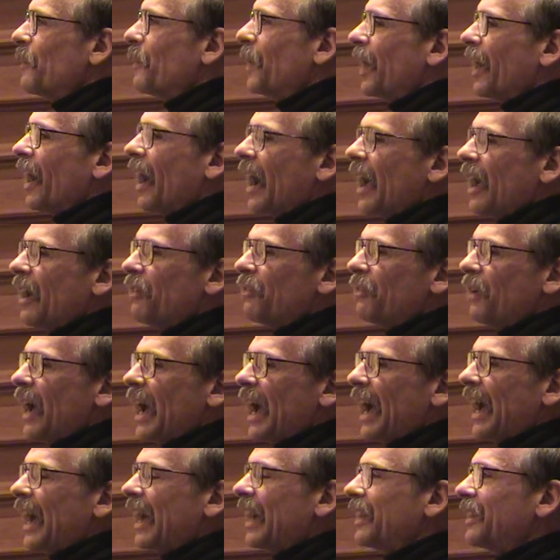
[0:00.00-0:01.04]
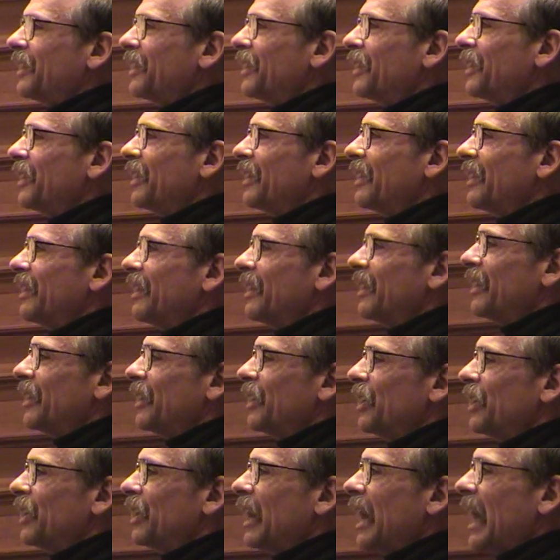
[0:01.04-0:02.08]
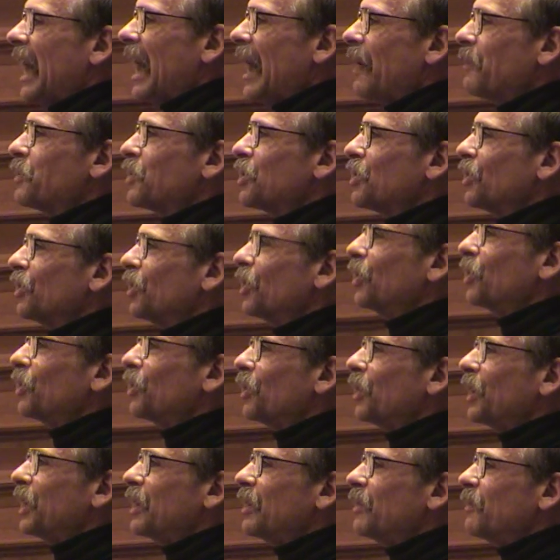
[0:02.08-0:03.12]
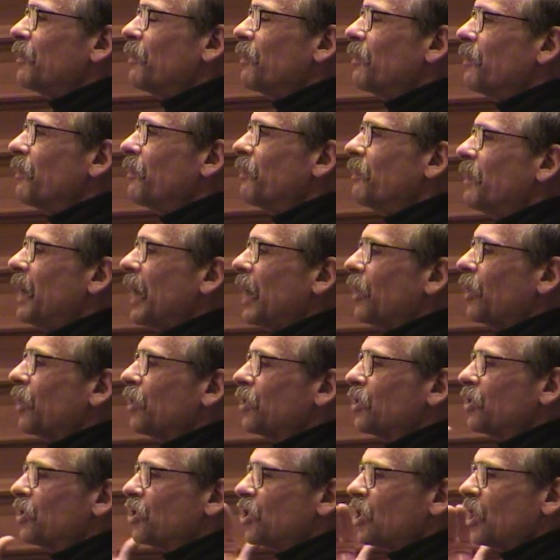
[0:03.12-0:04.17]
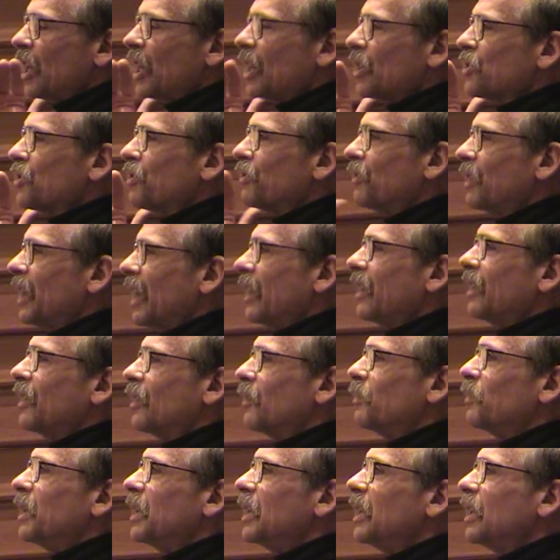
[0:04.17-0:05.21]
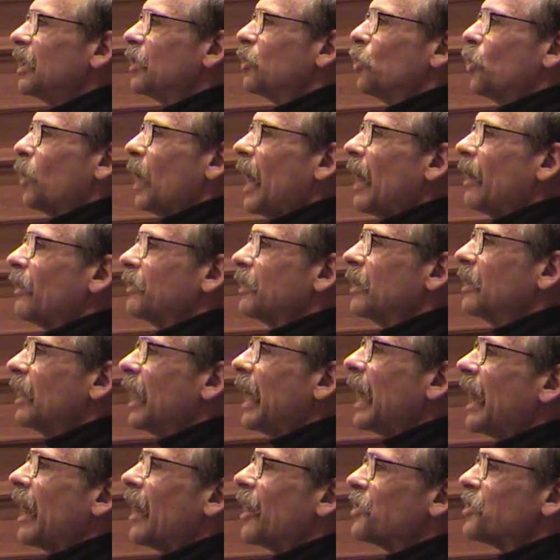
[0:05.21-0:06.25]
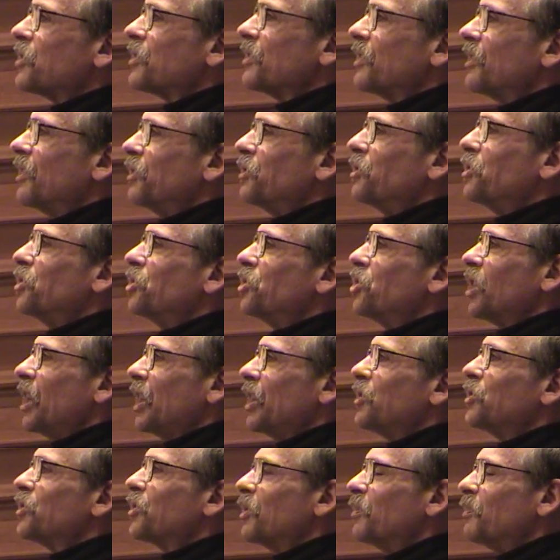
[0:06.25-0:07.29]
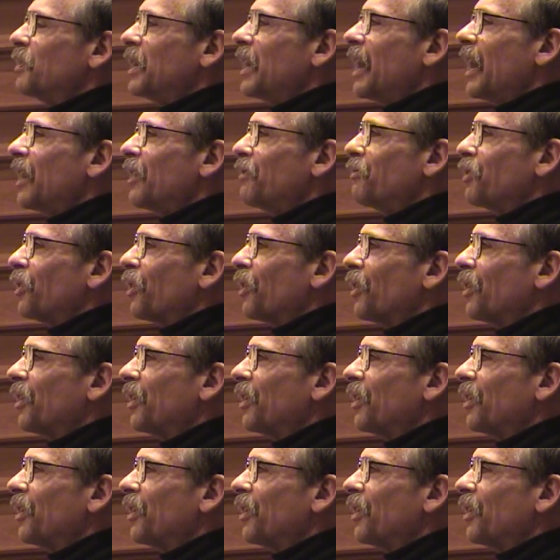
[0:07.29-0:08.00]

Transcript: But I have had absolutely better chance of getting them to eat ground glass than to change the behavior.